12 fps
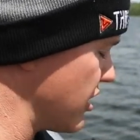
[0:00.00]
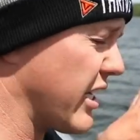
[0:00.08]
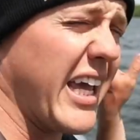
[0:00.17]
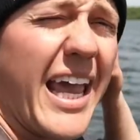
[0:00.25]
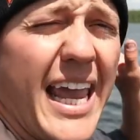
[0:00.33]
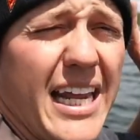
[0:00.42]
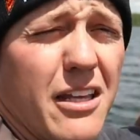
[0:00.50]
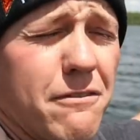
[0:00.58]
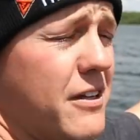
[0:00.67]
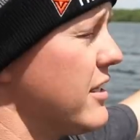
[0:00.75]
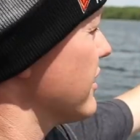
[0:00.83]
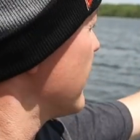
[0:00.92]
looking 80
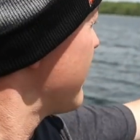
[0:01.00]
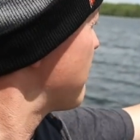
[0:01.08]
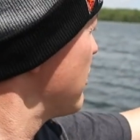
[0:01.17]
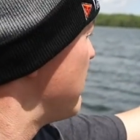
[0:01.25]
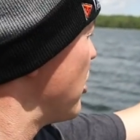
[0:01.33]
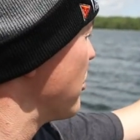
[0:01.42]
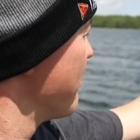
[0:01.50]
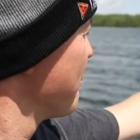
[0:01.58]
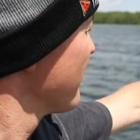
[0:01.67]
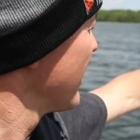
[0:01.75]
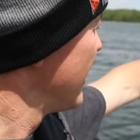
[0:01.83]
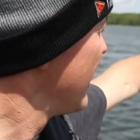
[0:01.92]
feet to the left of the boat.
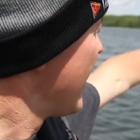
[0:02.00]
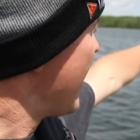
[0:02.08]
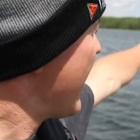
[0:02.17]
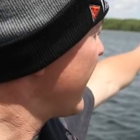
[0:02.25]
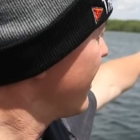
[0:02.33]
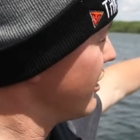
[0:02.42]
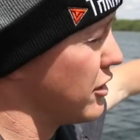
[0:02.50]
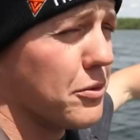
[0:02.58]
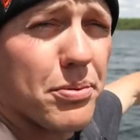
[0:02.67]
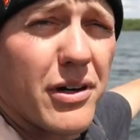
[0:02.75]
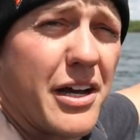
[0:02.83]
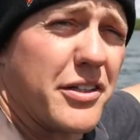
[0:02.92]
I did a
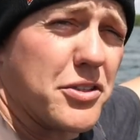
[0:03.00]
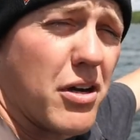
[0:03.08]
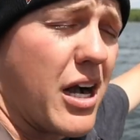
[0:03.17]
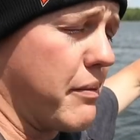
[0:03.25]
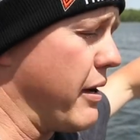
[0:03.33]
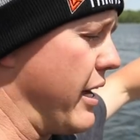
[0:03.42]
loop around this rock